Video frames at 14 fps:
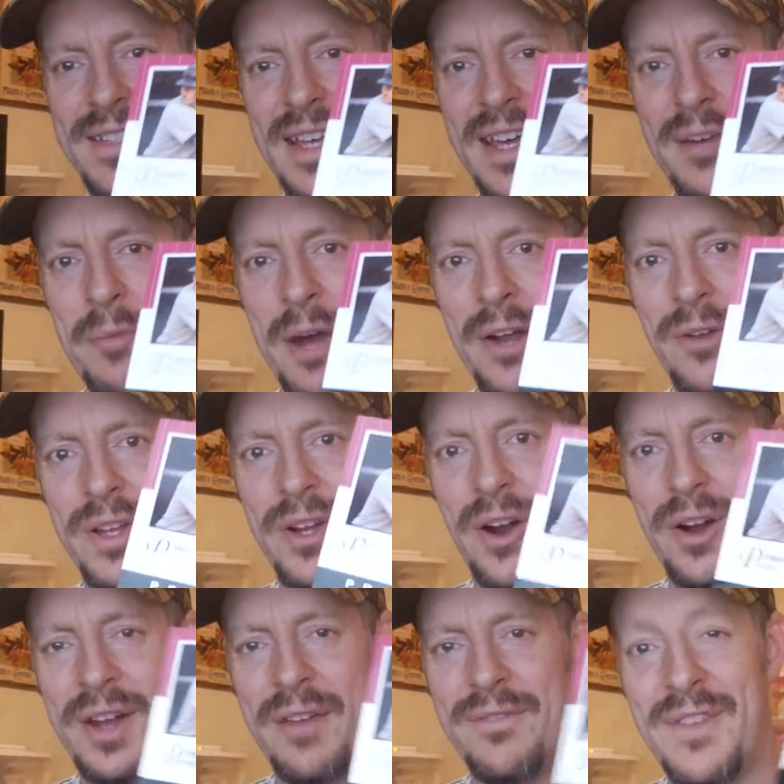a minor league
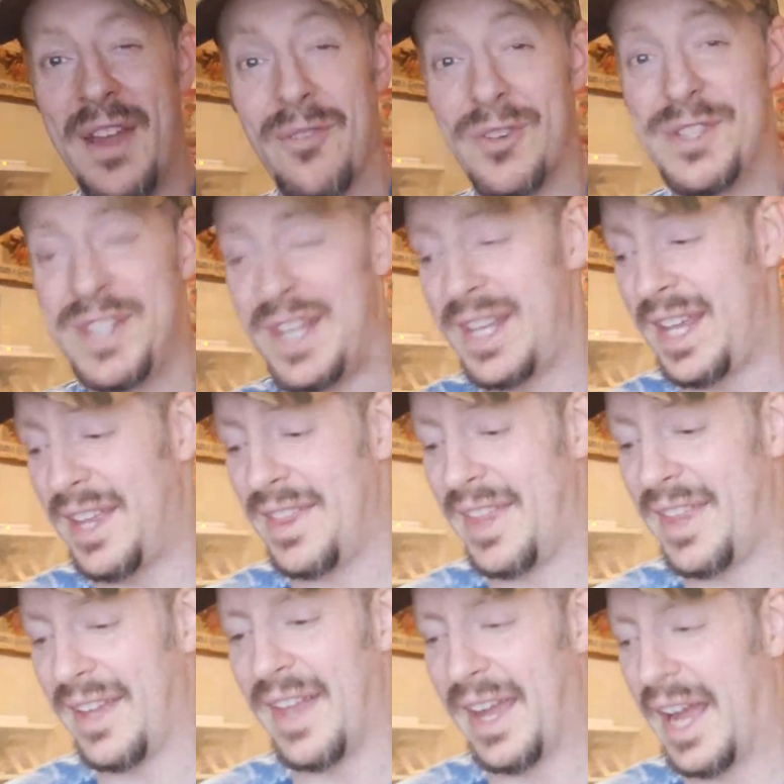card, and I've never seen
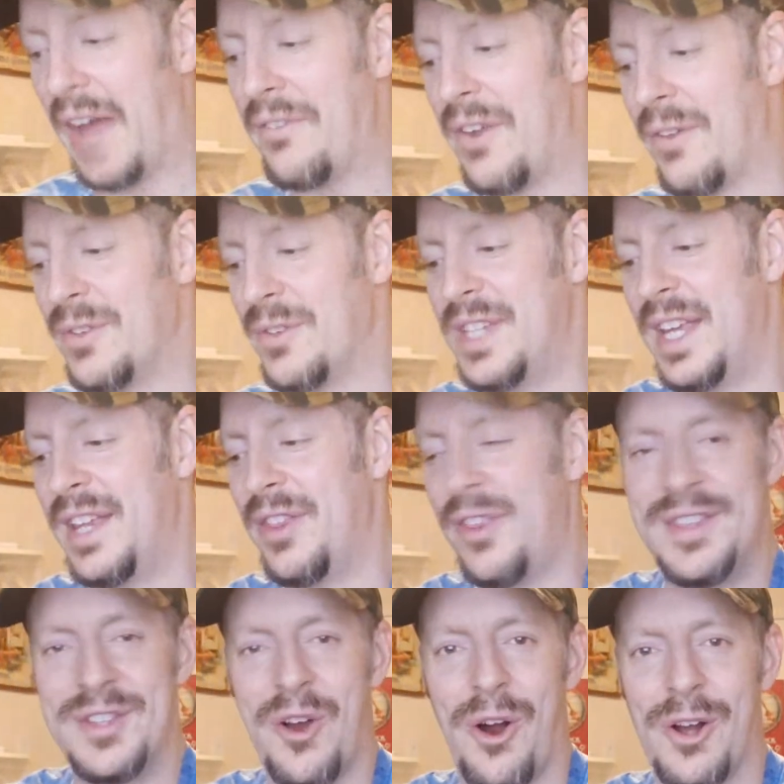anything I've never seen
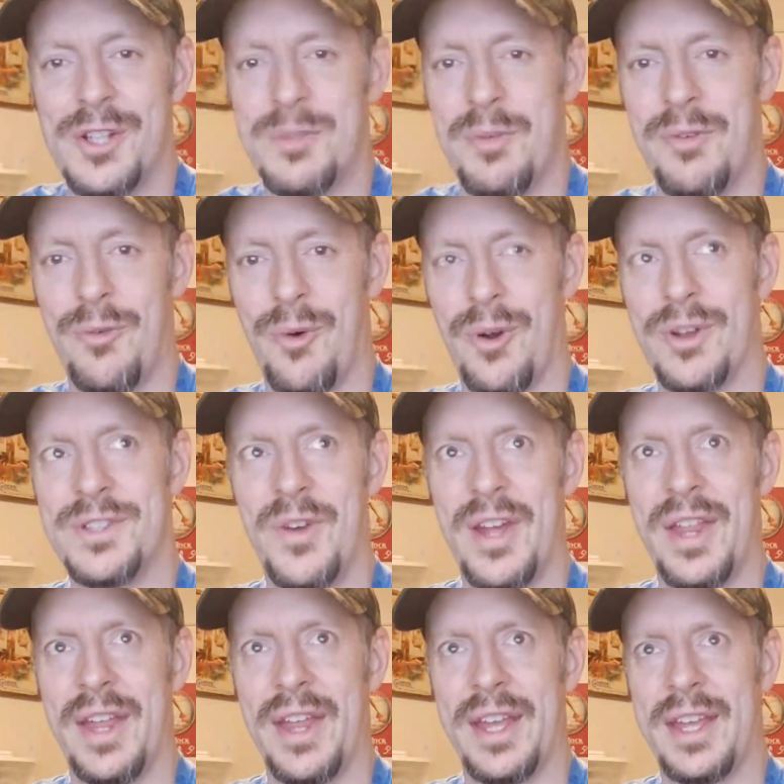these cards before. It's funny,
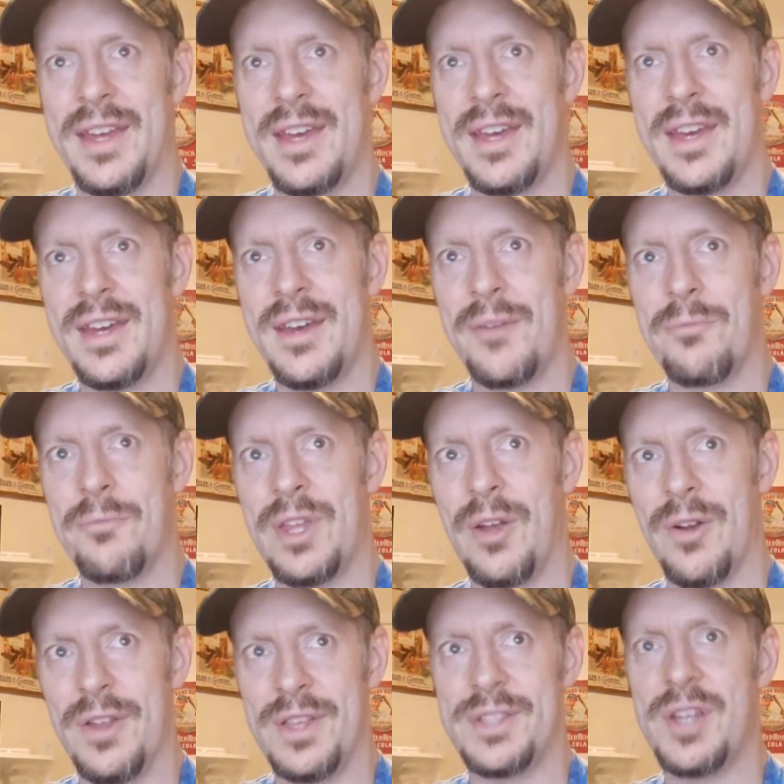you're
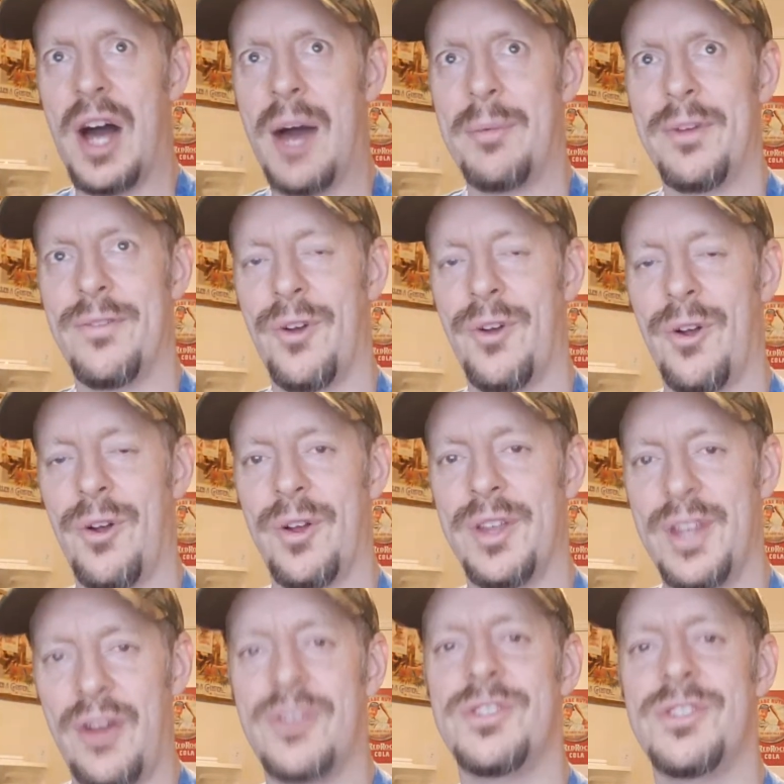in this hobby for
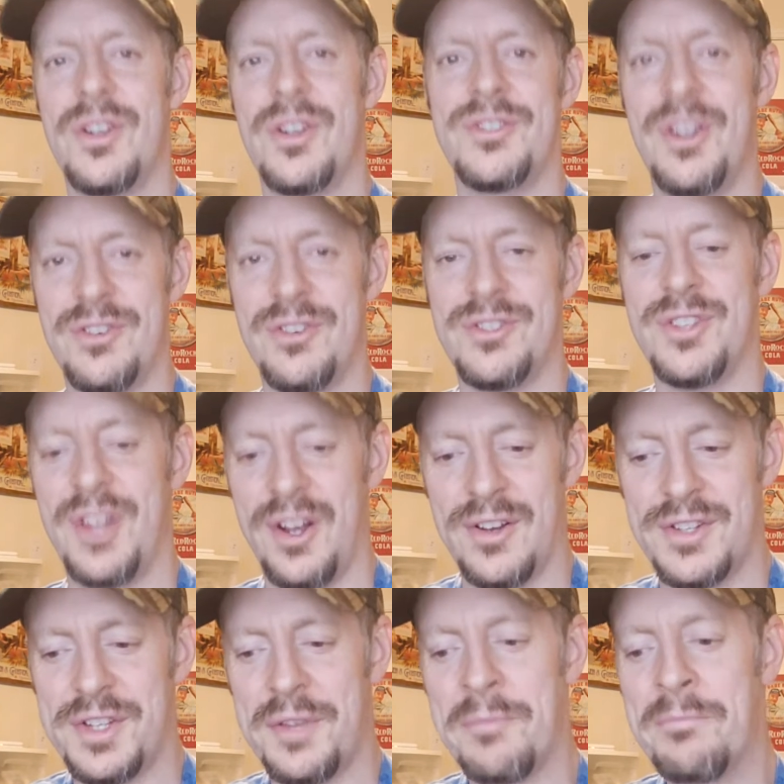years and years and years and
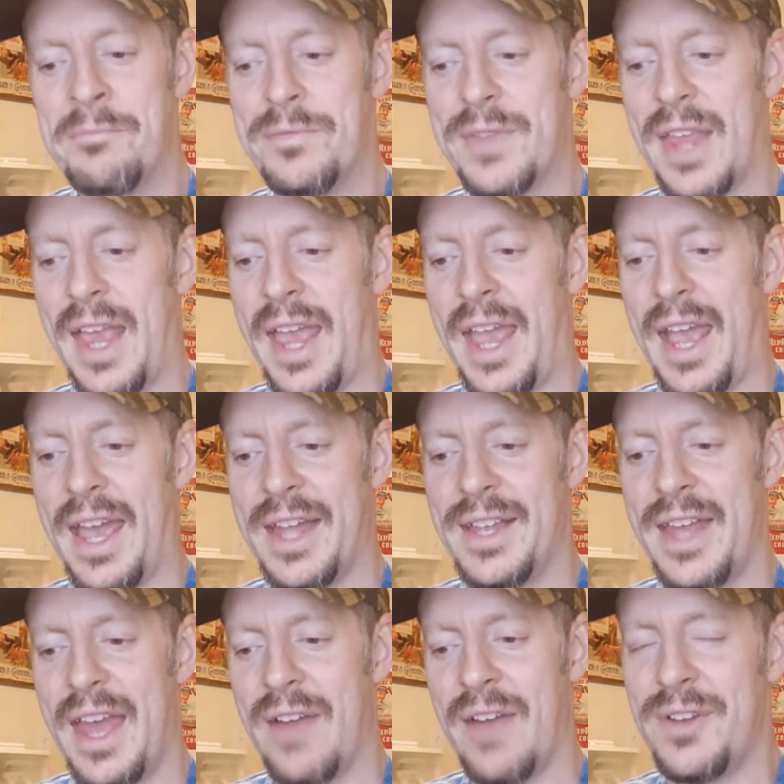years, and
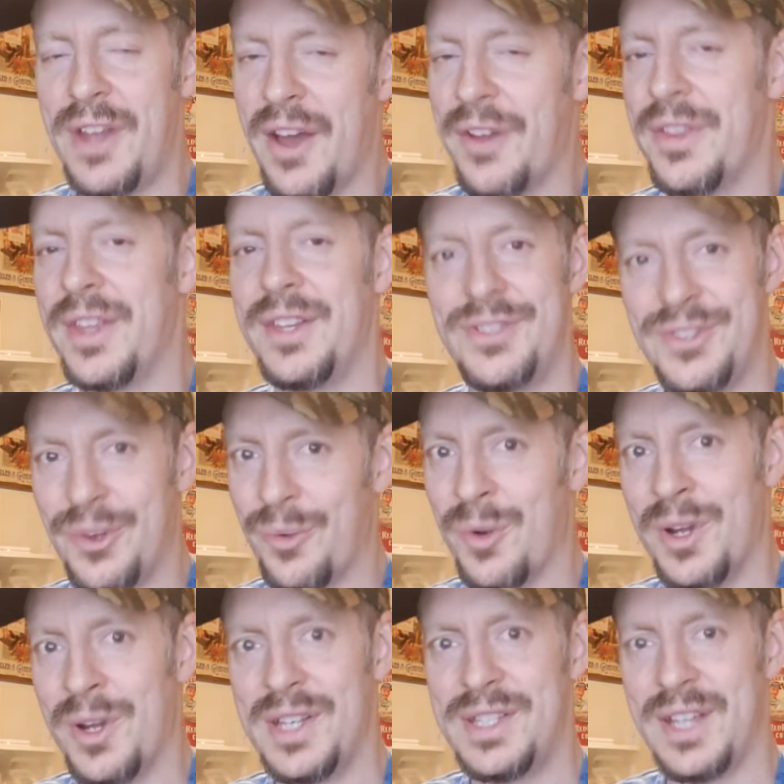every now and then you still run
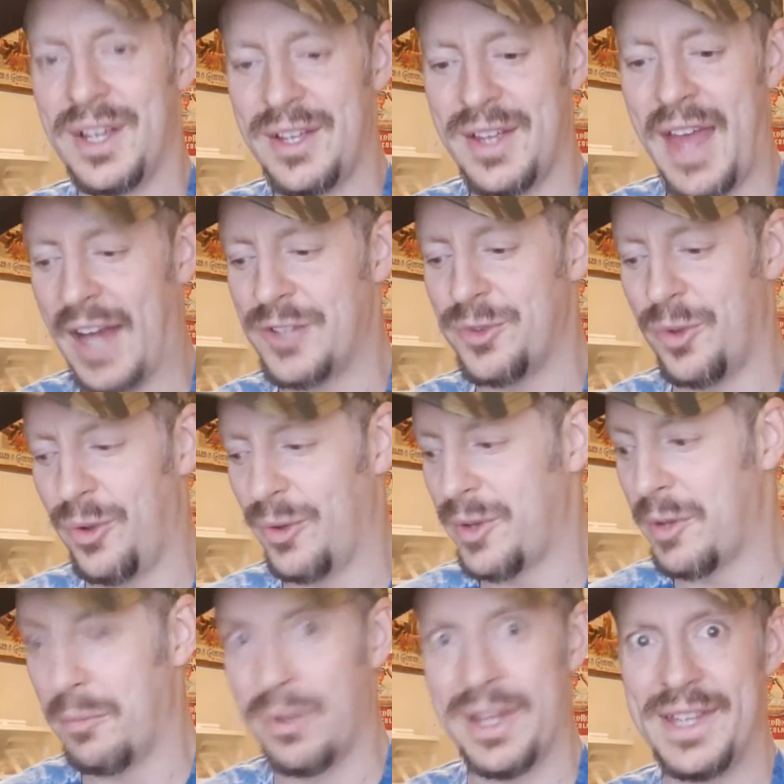into actual
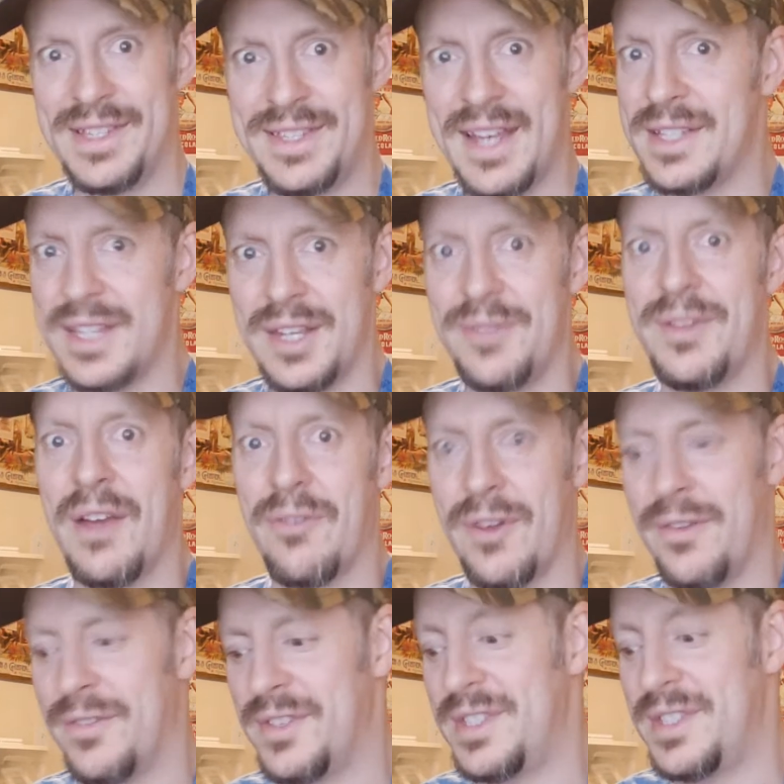complete sets that you've never
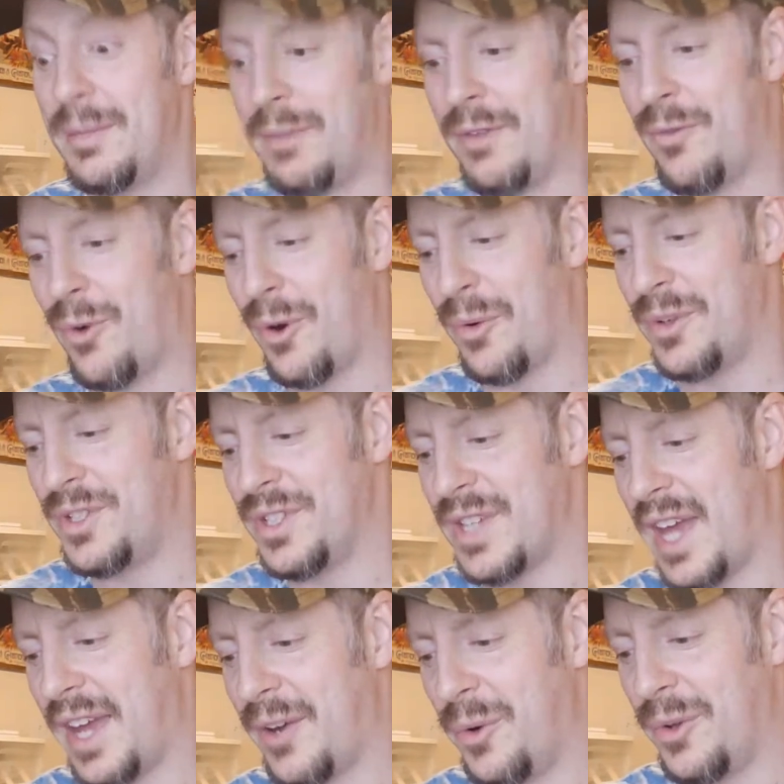even seen before, which is kind
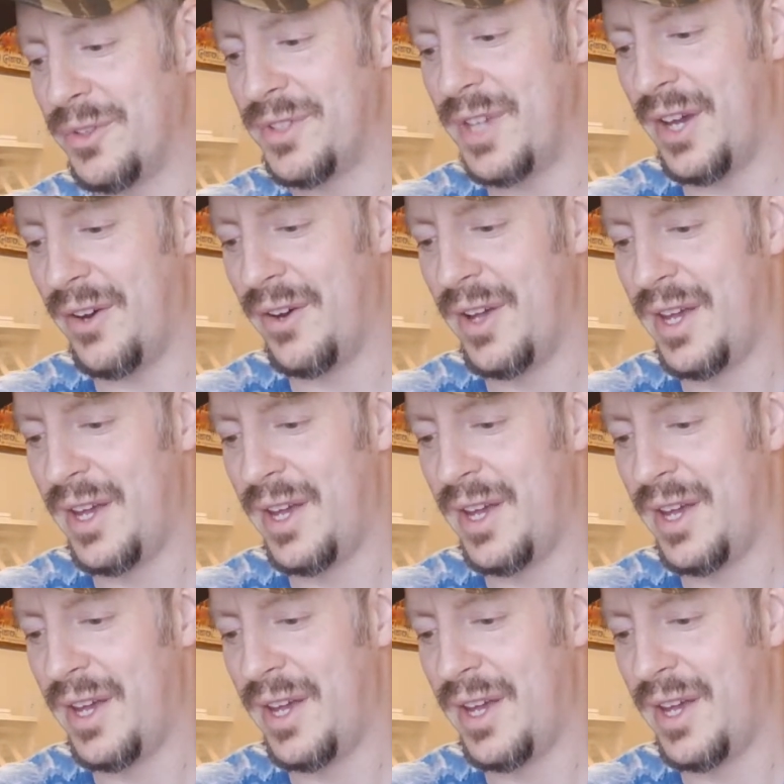of cool. So